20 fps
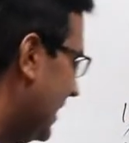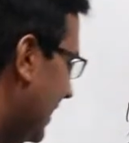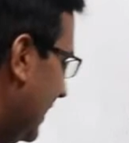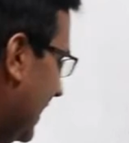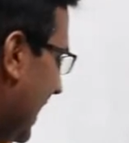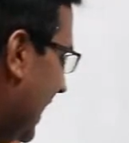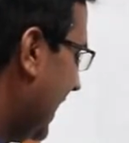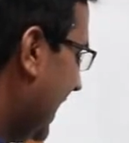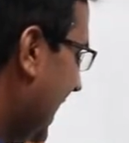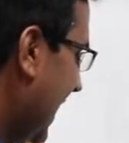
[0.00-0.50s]

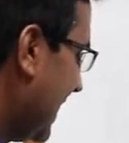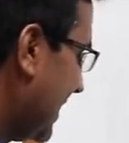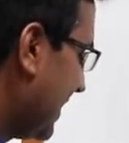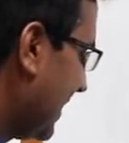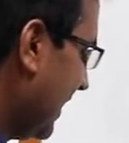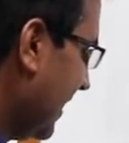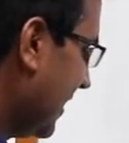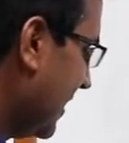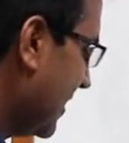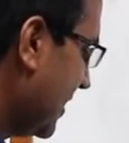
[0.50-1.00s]
Then
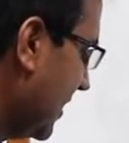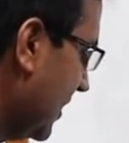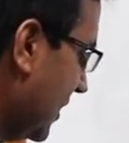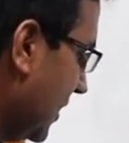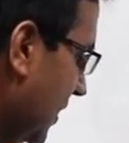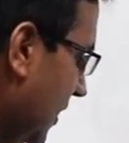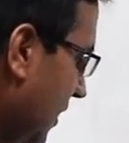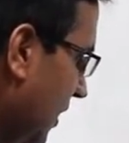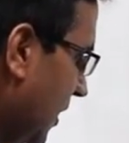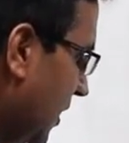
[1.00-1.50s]
next is
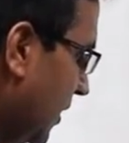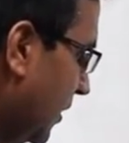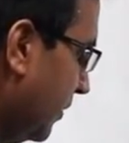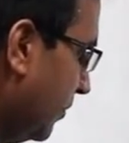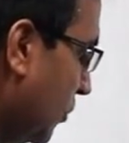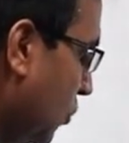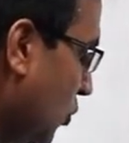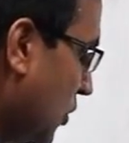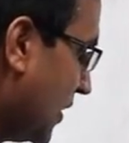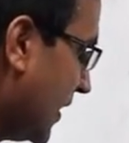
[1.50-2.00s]

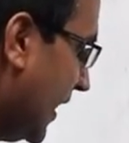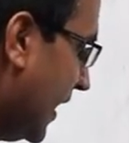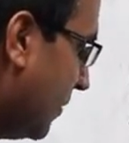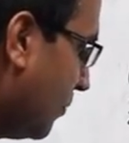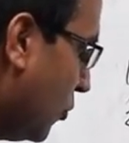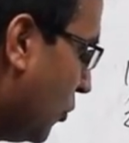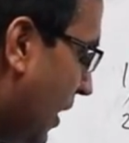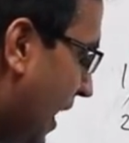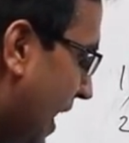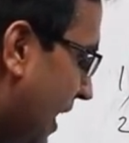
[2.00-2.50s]
boosting
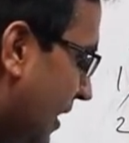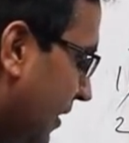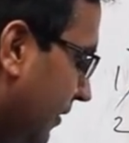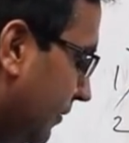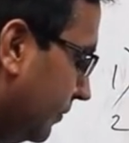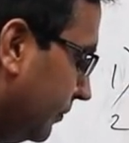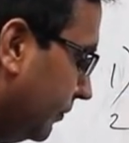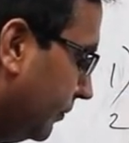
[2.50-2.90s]
morale.